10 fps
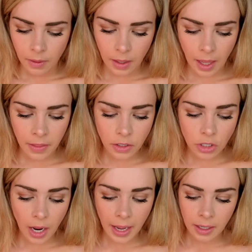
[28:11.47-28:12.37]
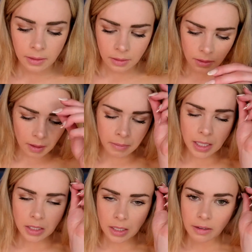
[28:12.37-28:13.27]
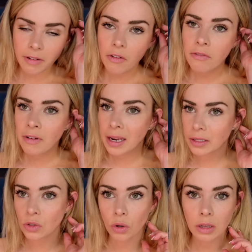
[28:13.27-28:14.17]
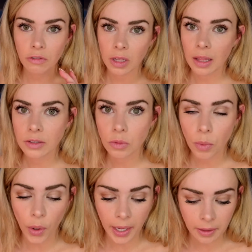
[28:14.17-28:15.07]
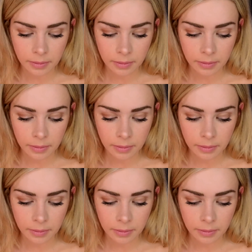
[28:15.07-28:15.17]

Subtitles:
and the giant immediately felt very sorry for the little boy.